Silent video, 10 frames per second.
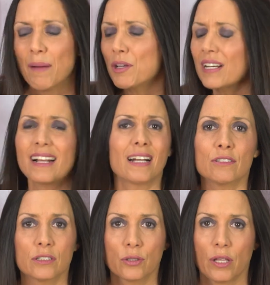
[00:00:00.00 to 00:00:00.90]
I'm not gonna
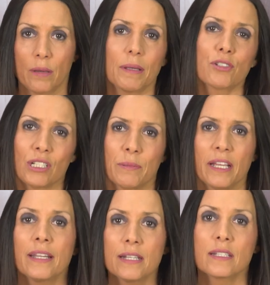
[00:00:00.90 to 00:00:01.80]
count it today, but trust me,
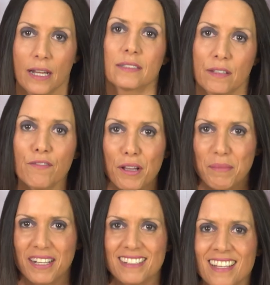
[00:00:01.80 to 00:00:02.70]
it is less than 5
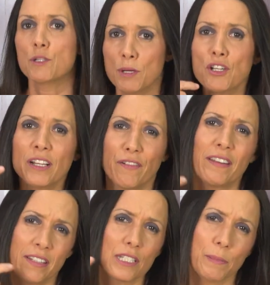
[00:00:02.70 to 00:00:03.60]
minutes, especially if
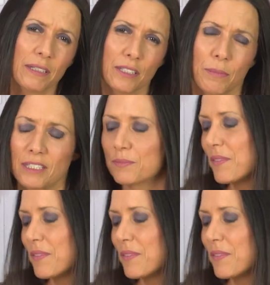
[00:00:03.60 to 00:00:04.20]
I didn't speak this much.